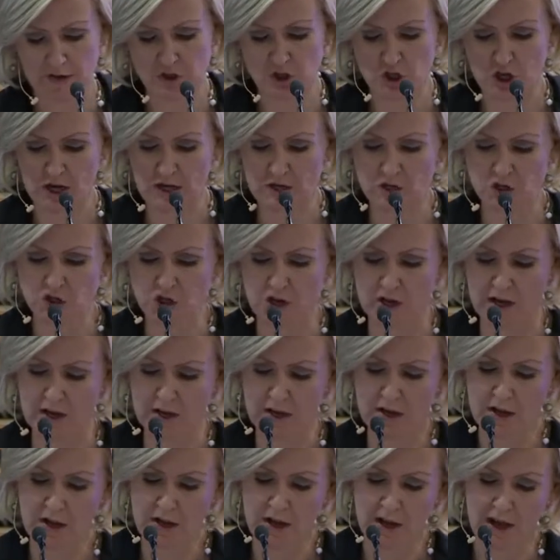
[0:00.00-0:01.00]
are changing,
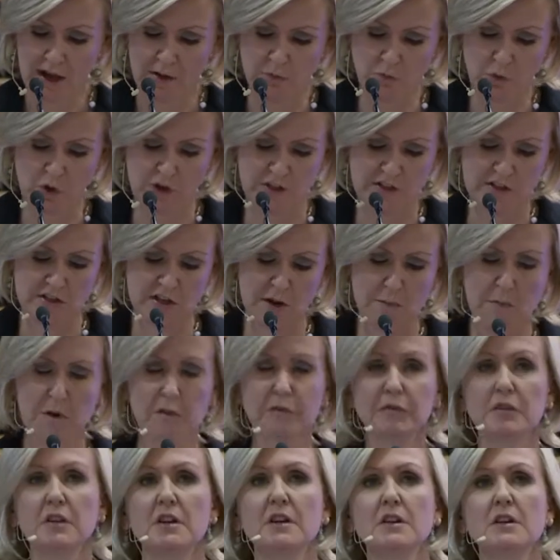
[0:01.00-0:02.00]
and what some
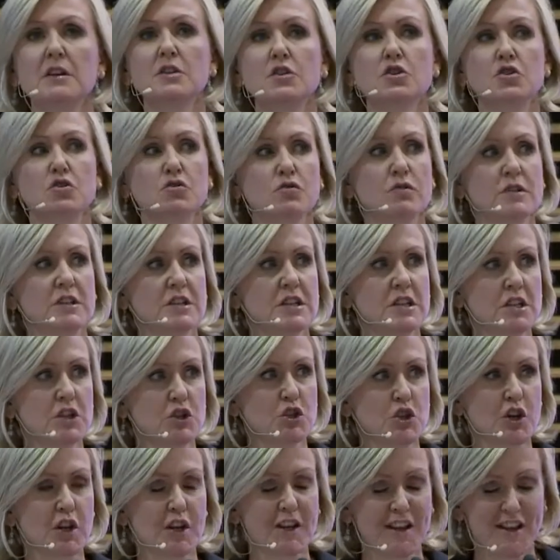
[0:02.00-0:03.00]
of the
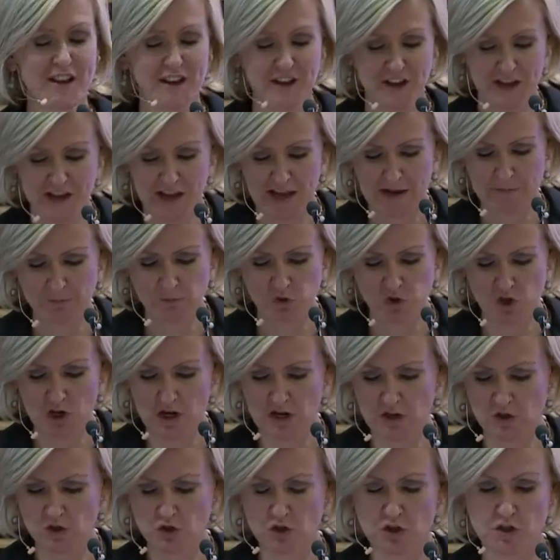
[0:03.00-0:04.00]
strategic game
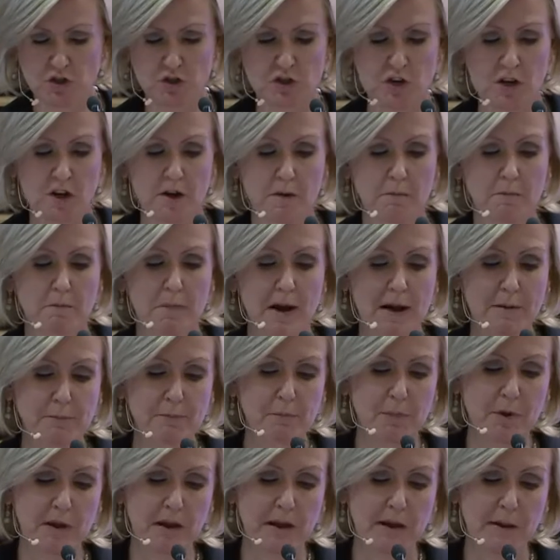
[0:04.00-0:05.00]
changers might
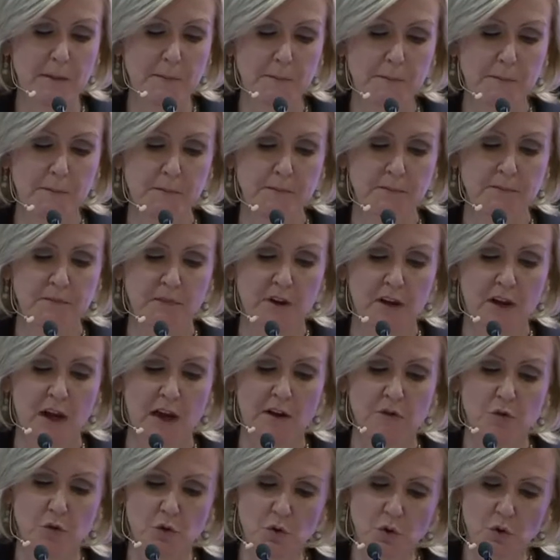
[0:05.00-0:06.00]
be.
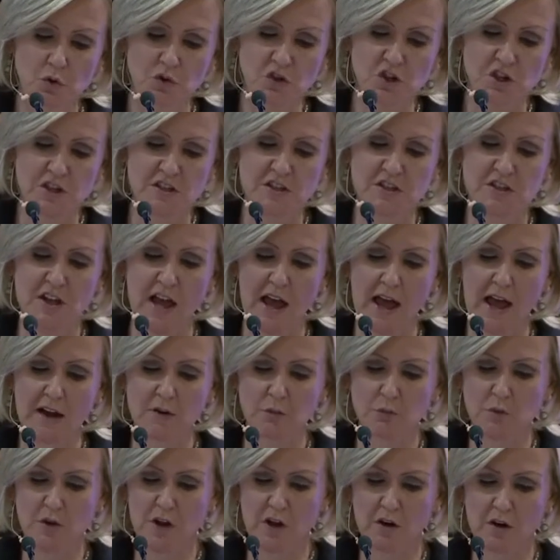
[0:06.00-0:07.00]
And to do just
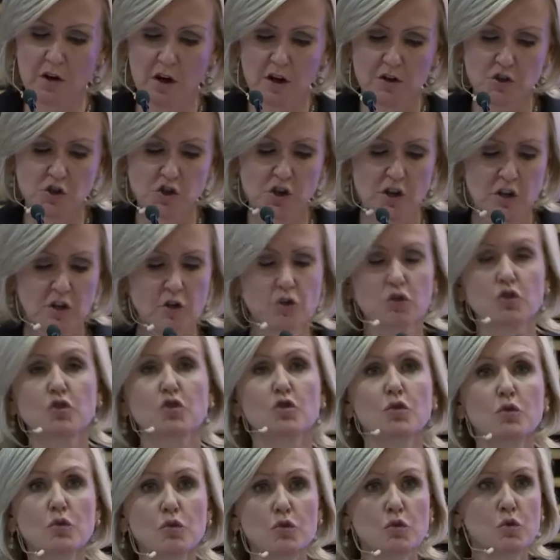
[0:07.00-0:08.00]
that, we are launching
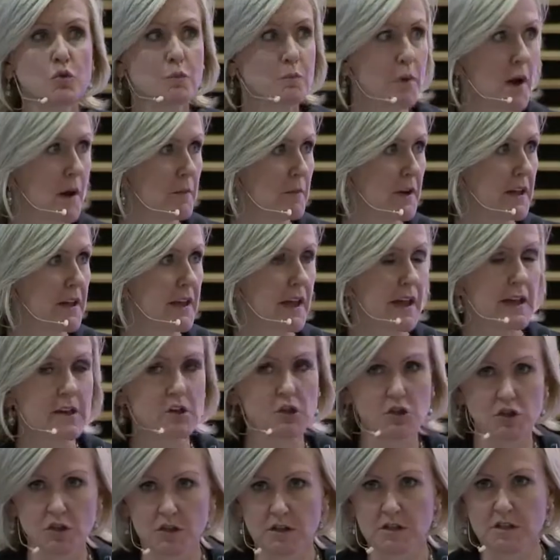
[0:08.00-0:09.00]
2 new
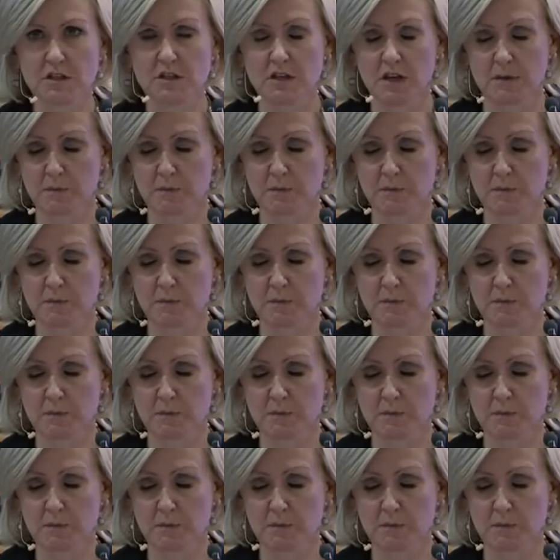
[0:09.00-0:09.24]
publications.